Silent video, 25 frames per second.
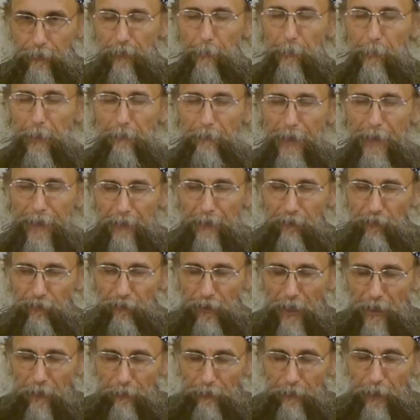to be
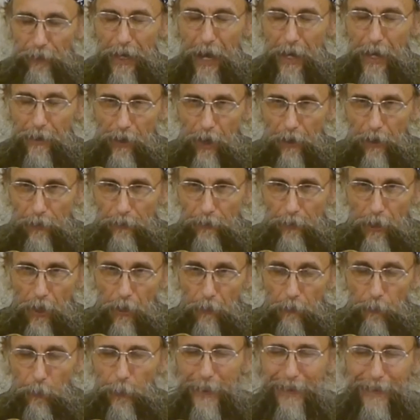reconciled to God on our
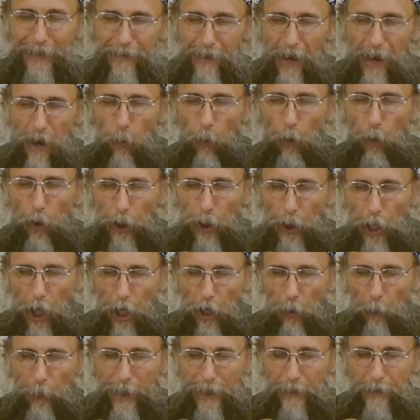own. We cannot work
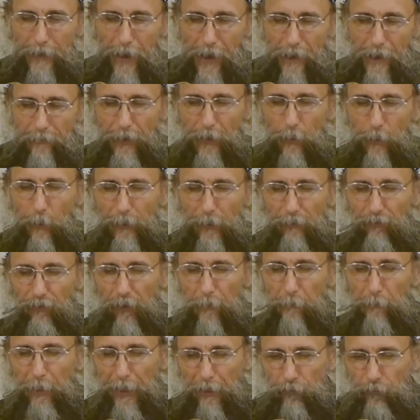our way to heaven. And we've
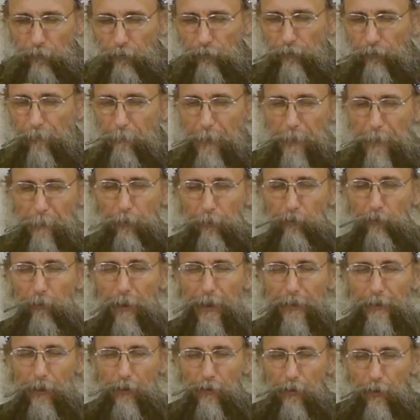seen pictures of people
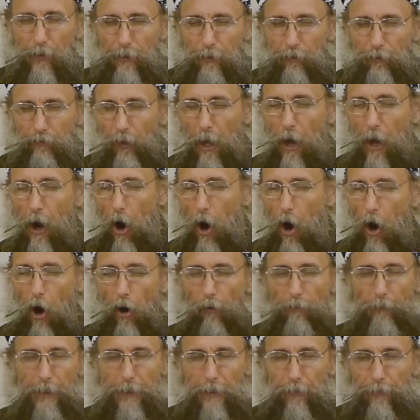trying to do this
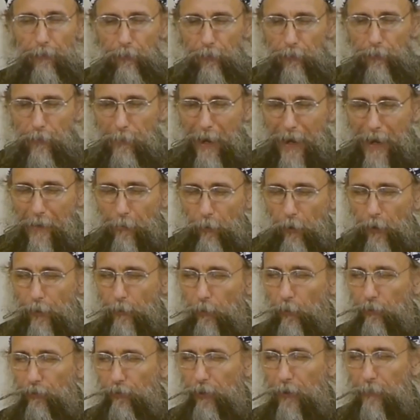already through the Bible,
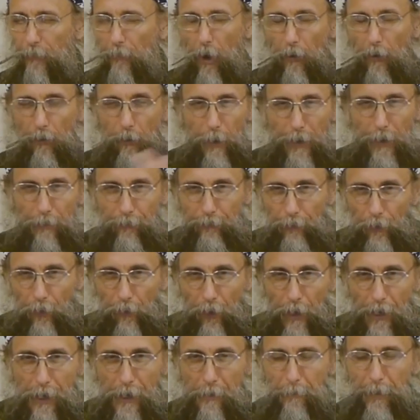and we'll see them all the way
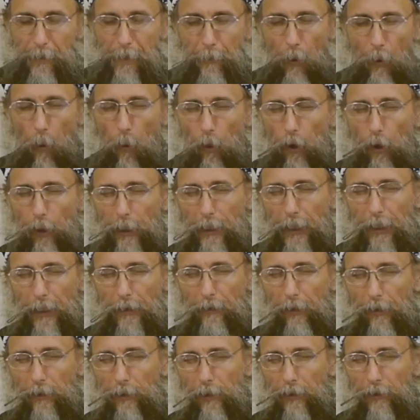through. People
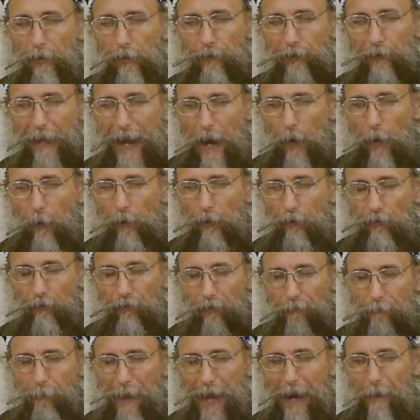working their little
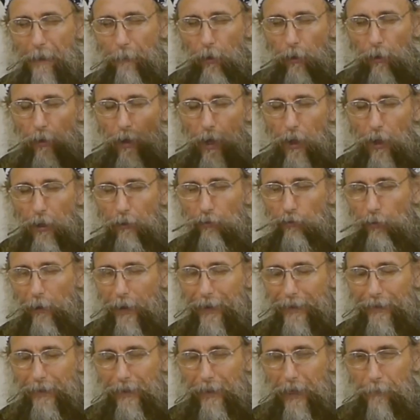towers of Babel,
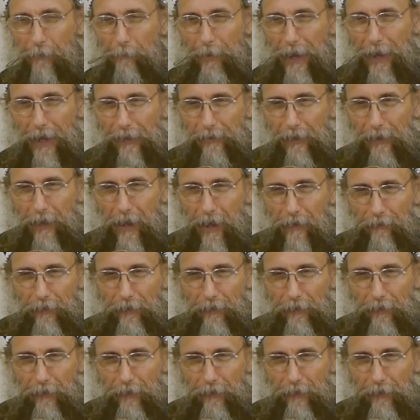trying to get back to